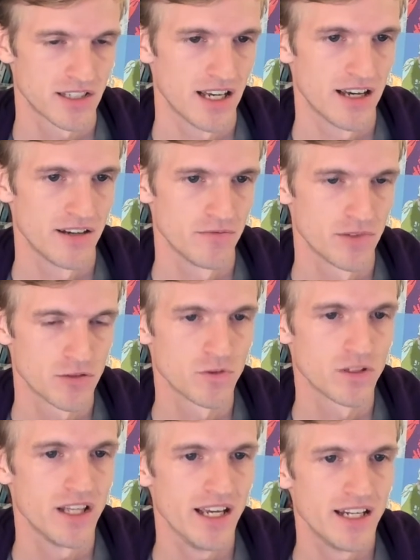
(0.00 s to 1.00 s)
uh, was
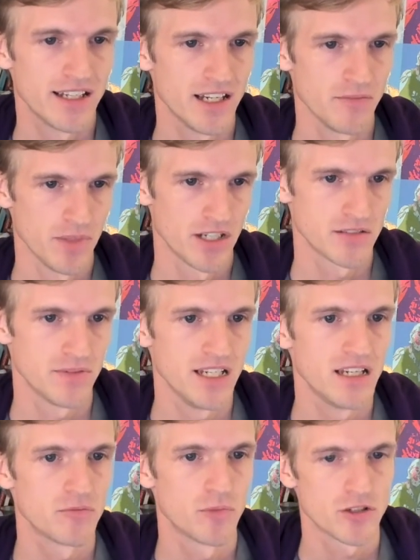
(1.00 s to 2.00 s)
rotated in because we
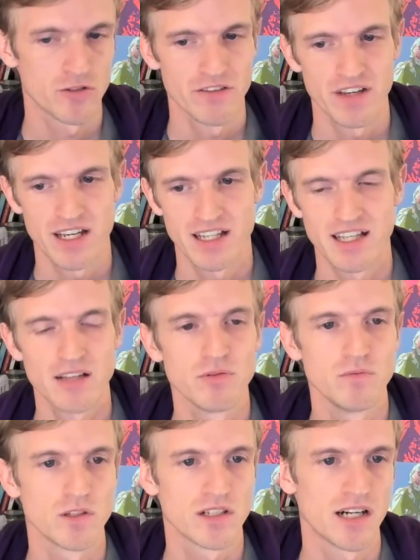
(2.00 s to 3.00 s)
needed more traffic, that
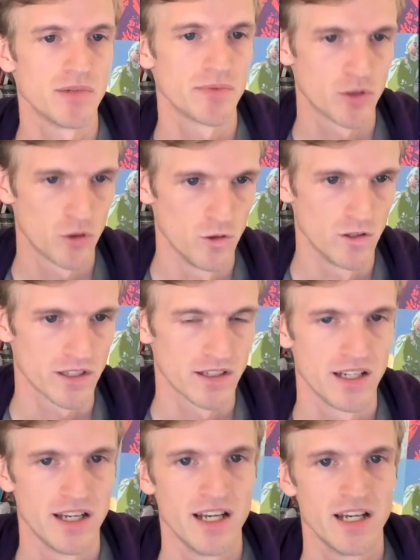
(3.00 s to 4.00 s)
one would come up cold,
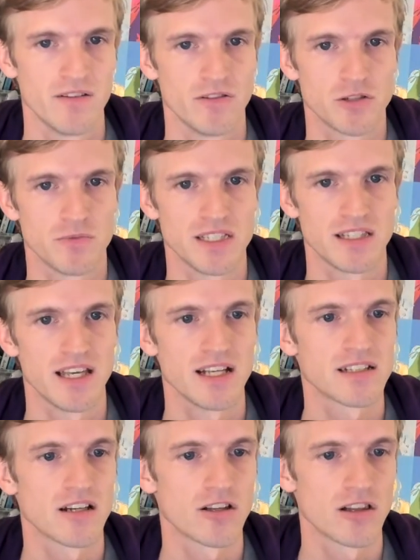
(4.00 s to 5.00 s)
which means it
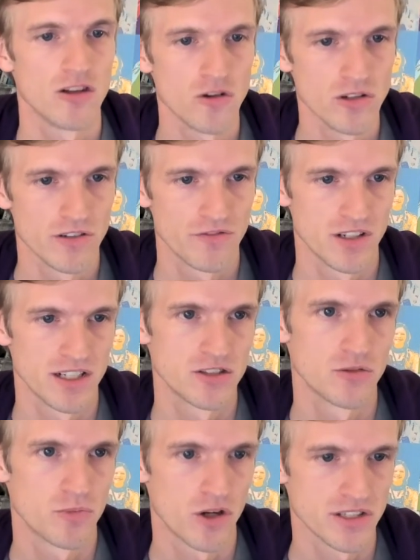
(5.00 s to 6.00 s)
takes a lot longer for this
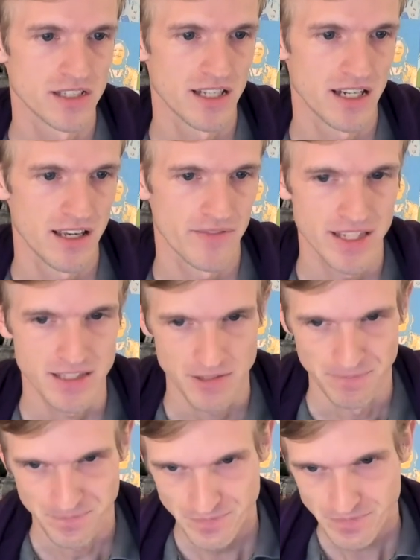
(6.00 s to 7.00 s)
to process any
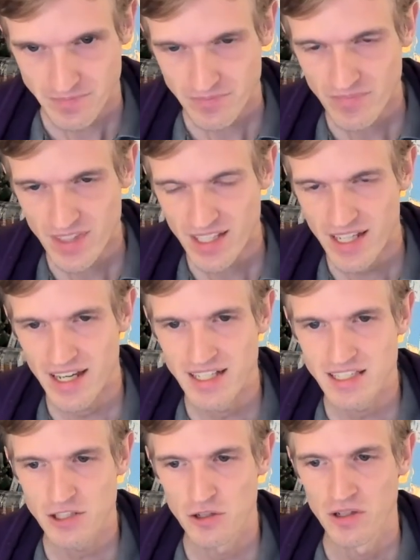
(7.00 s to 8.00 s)
events.
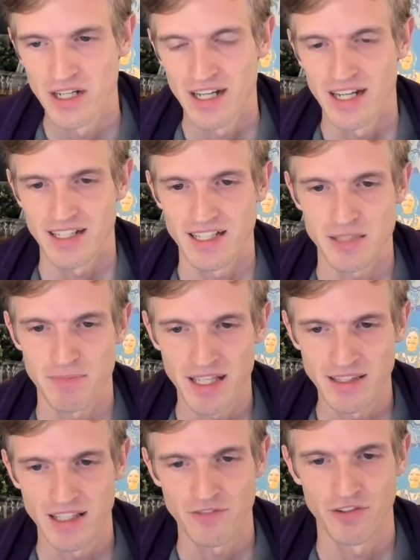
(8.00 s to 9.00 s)
And so this
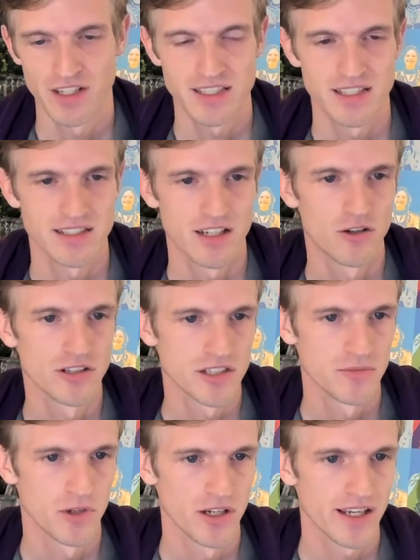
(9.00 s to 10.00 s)
meant that, for instance, a hot
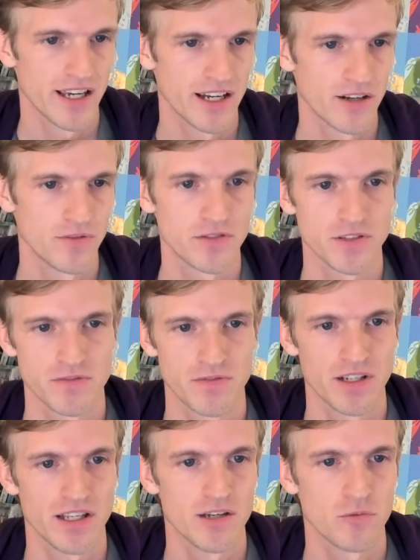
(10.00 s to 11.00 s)
symbolicator, which was
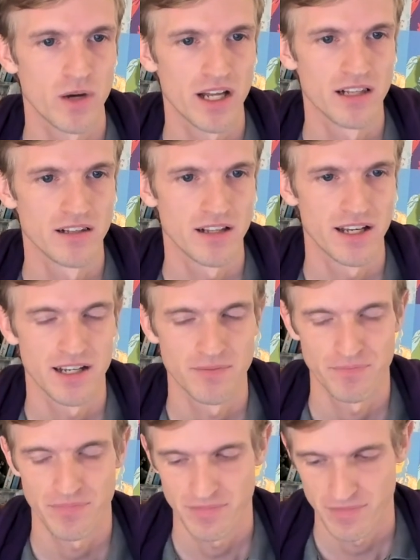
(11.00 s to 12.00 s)
really well
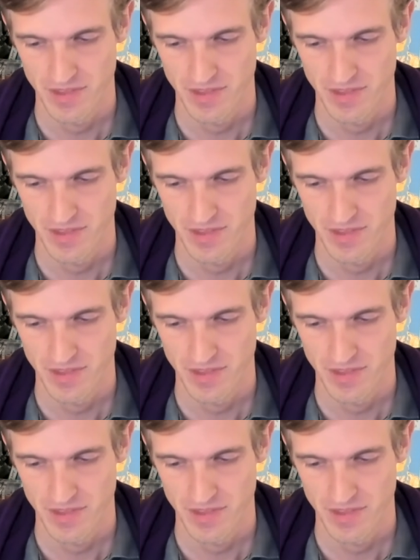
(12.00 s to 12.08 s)
um,